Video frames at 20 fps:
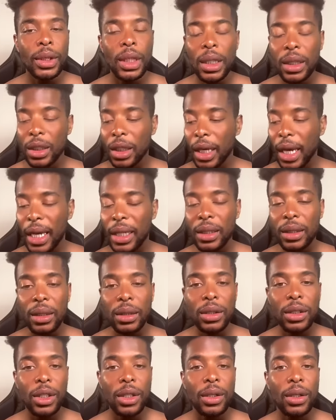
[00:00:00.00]
She has an
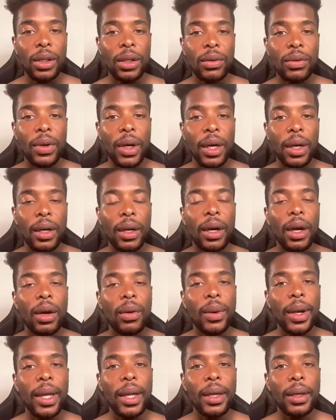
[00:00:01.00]
attorney of record
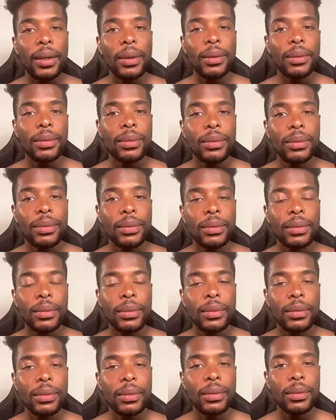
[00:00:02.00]
already.
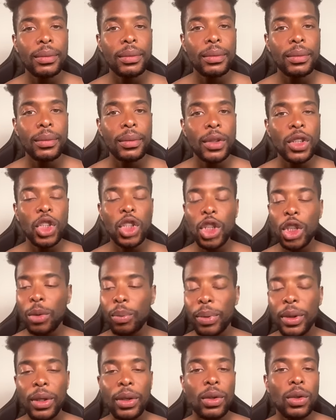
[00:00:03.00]
She been
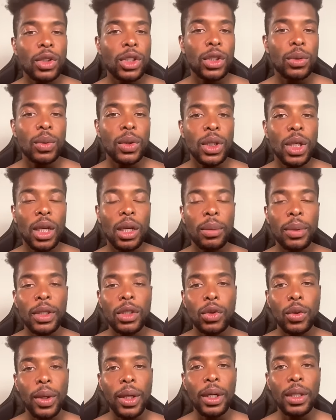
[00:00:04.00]
knew she was going to be
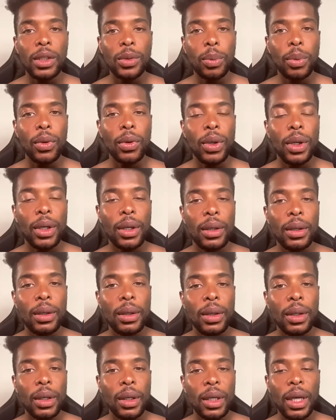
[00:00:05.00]
transported.
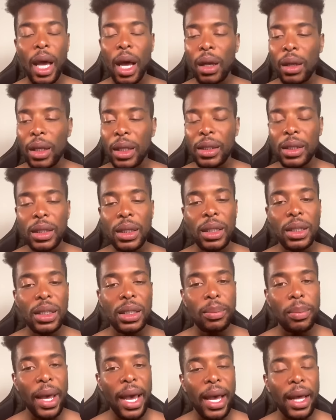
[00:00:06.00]
Y'all listen to
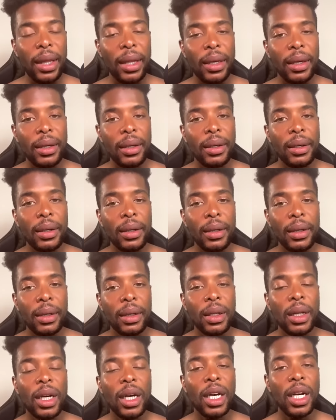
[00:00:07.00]
Smiley,
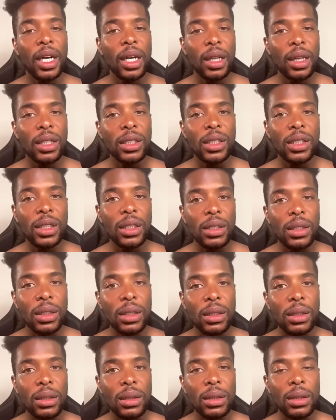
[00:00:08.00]
the Ugly
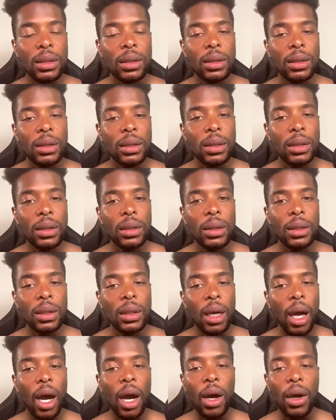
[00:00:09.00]
Sister, all
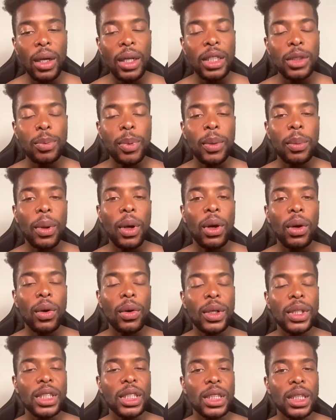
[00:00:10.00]
these people. Oh,
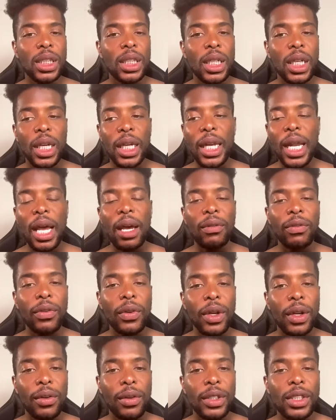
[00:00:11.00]
Chrisean getting out
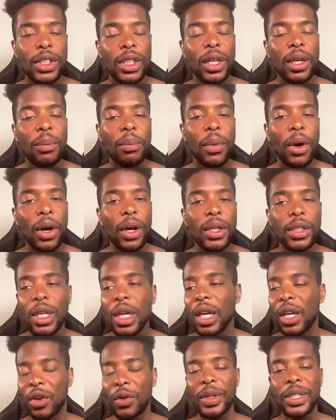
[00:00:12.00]
free. Chrisean Marsh.
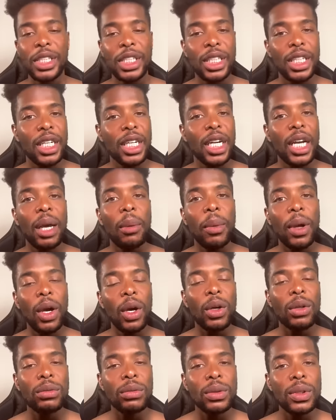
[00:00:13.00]
Chrisean coming
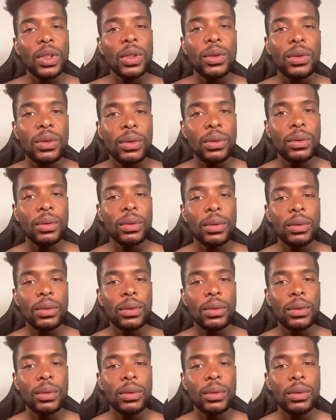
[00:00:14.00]
home soon.